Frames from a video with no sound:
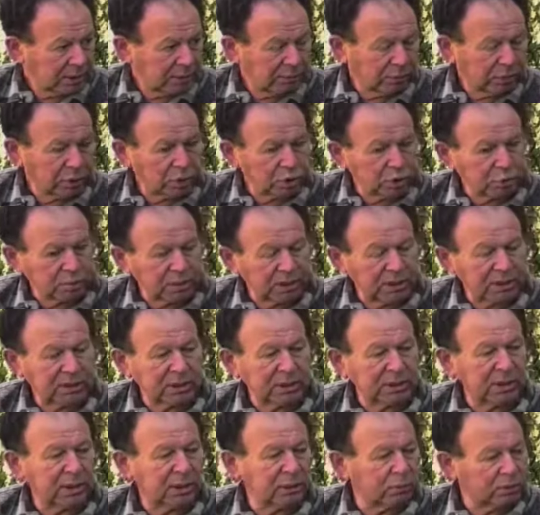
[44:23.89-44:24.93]
because
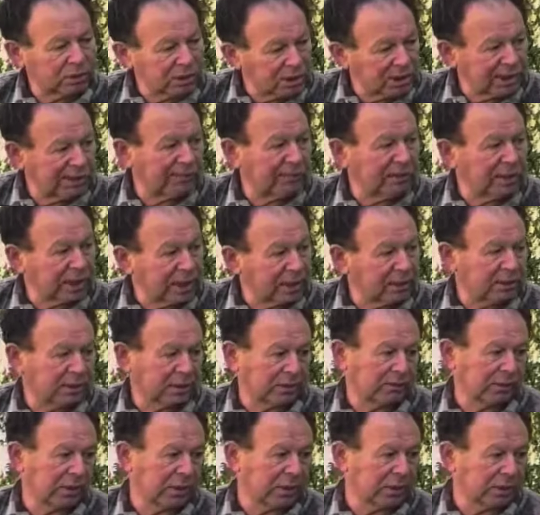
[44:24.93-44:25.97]
basically it was never
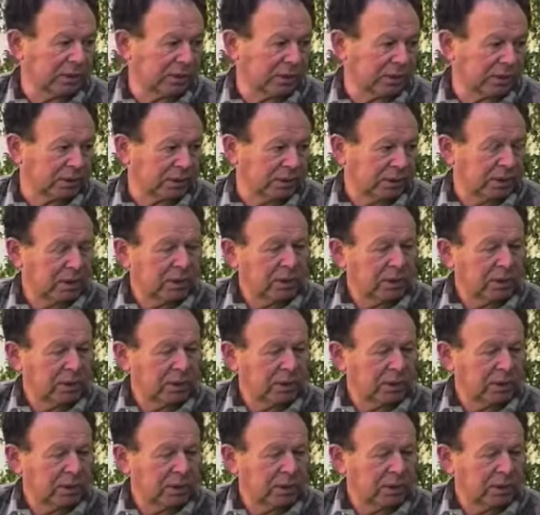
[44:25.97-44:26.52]
anti-religious.